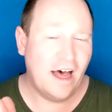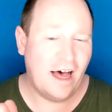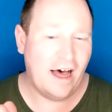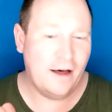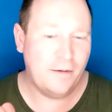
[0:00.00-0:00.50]

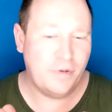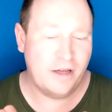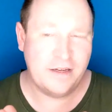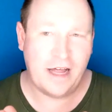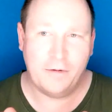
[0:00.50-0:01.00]
um,
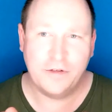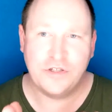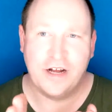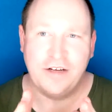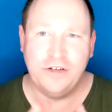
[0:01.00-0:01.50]
but I will
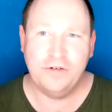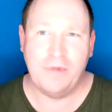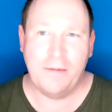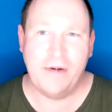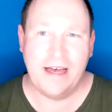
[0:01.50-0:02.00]
try to do
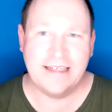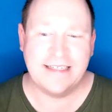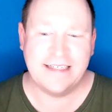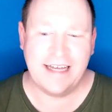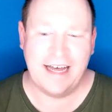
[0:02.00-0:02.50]
my
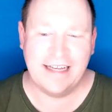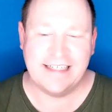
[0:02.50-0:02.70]
best uh,